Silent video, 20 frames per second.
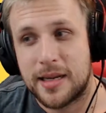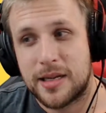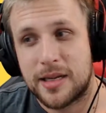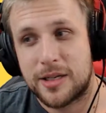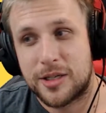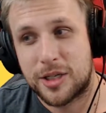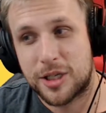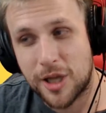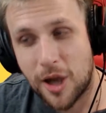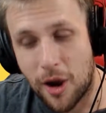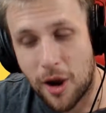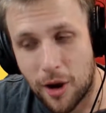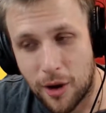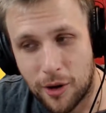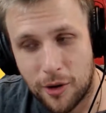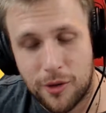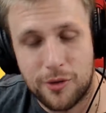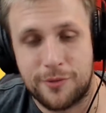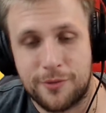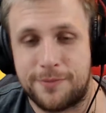
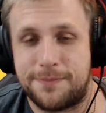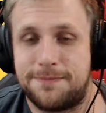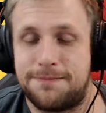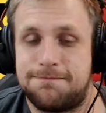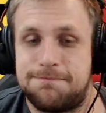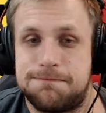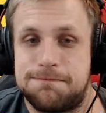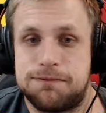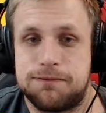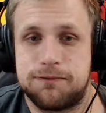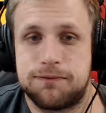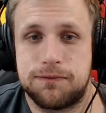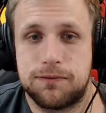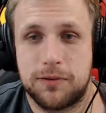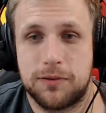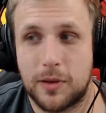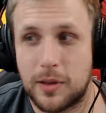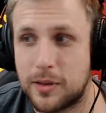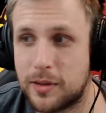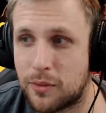So
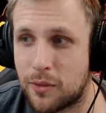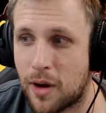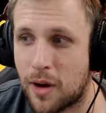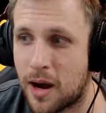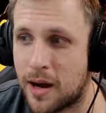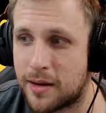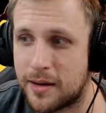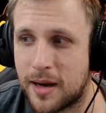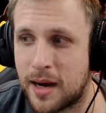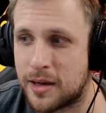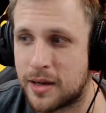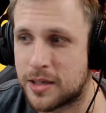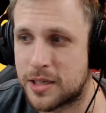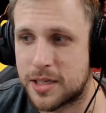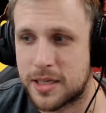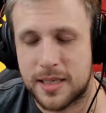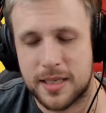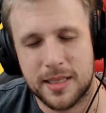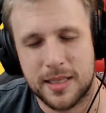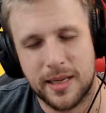I was
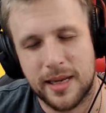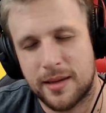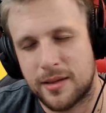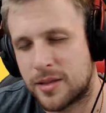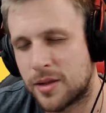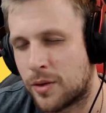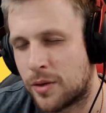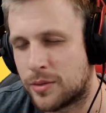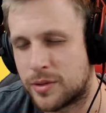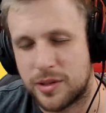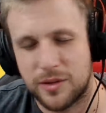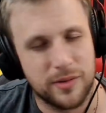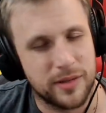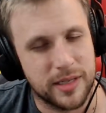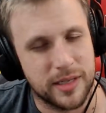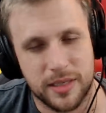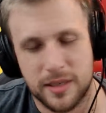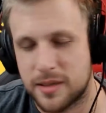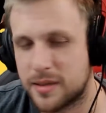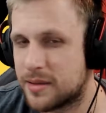just like, don't do
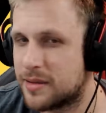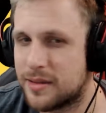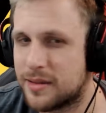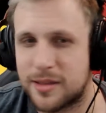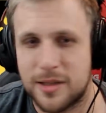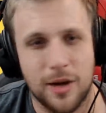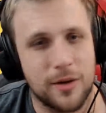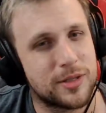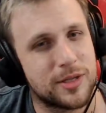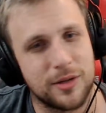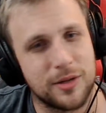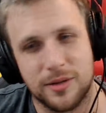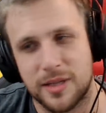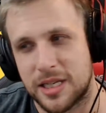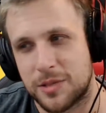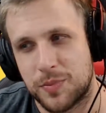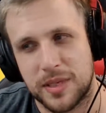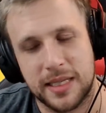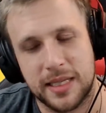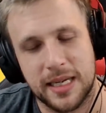this,
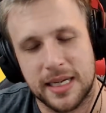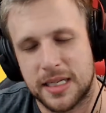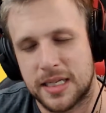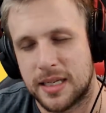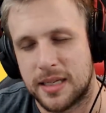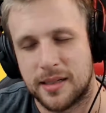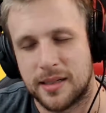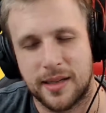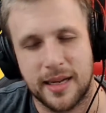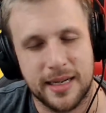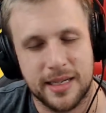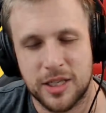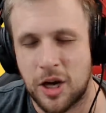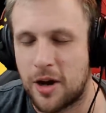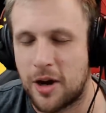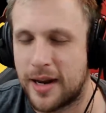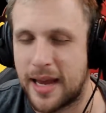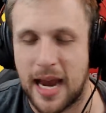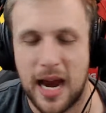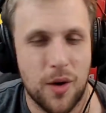Bethesda. Like
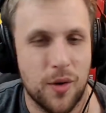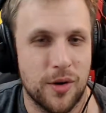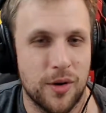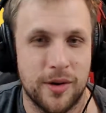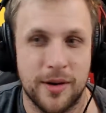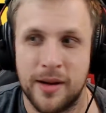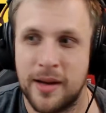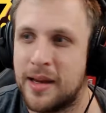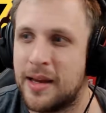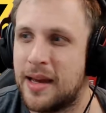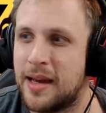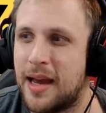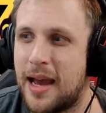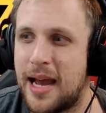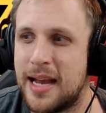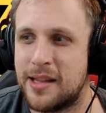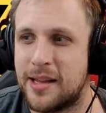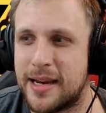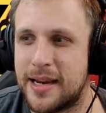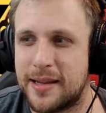Todd Howard,
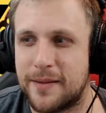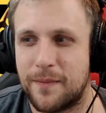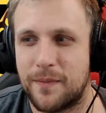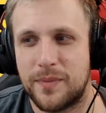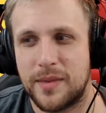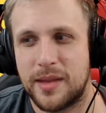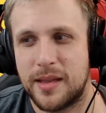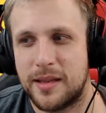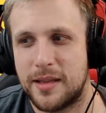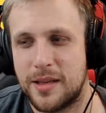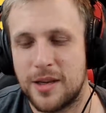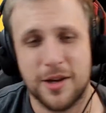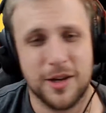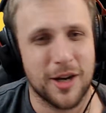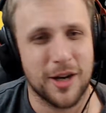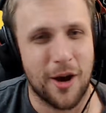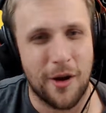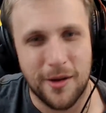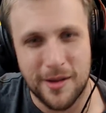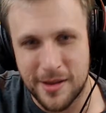and like you
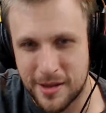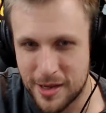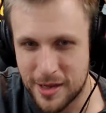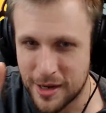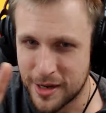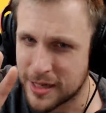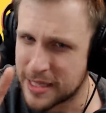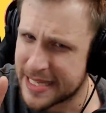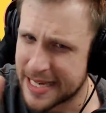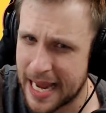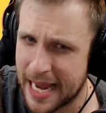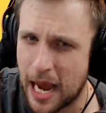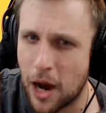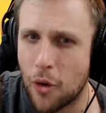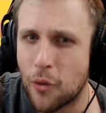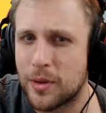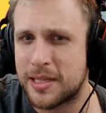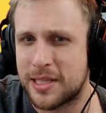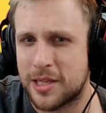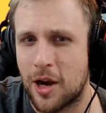can
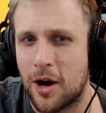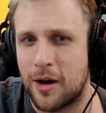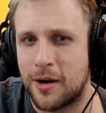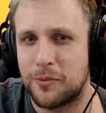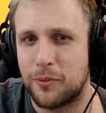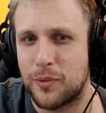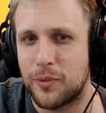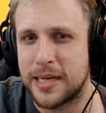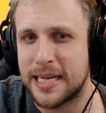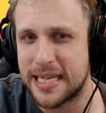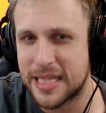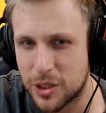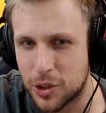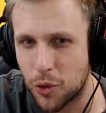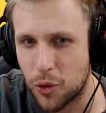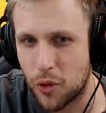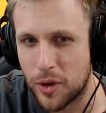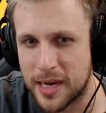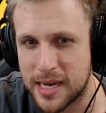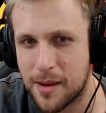tell with Todd when he's
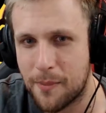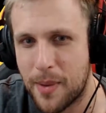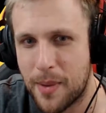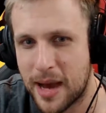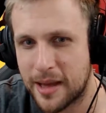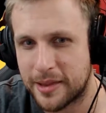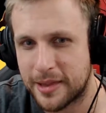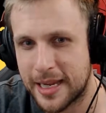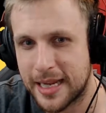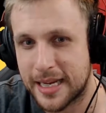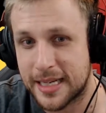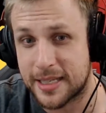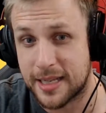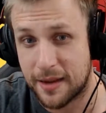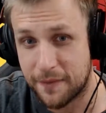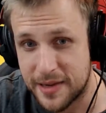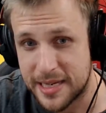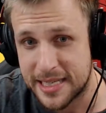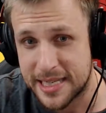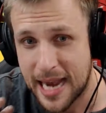talking about things, like
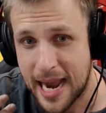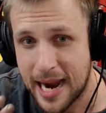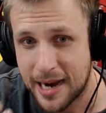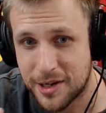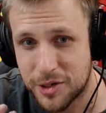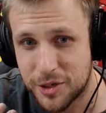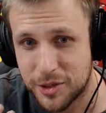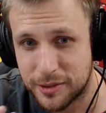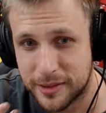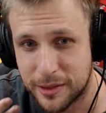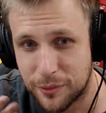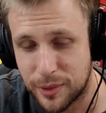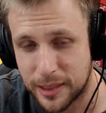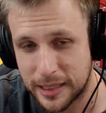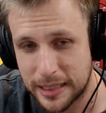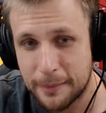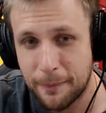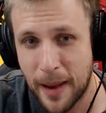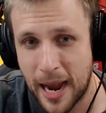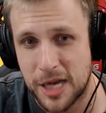if he's actually
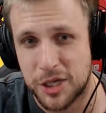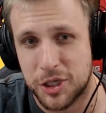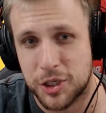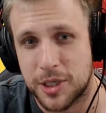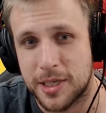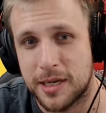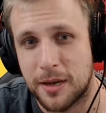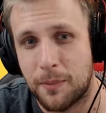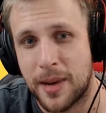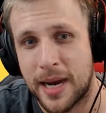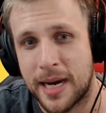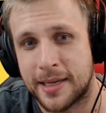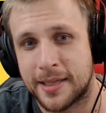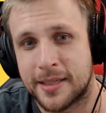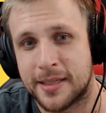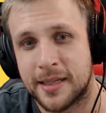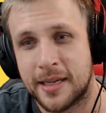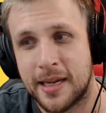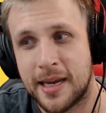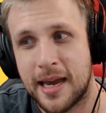really passionate about
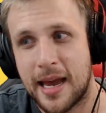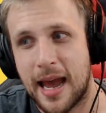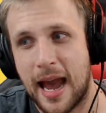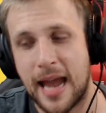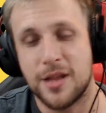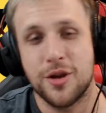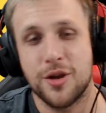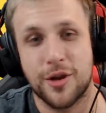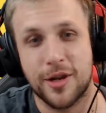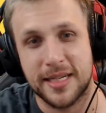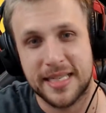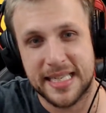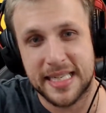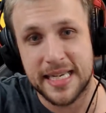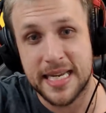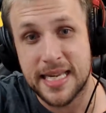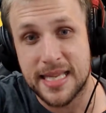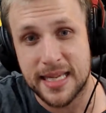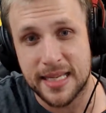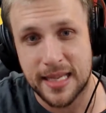it, and you could
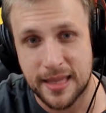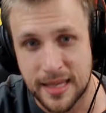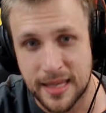see the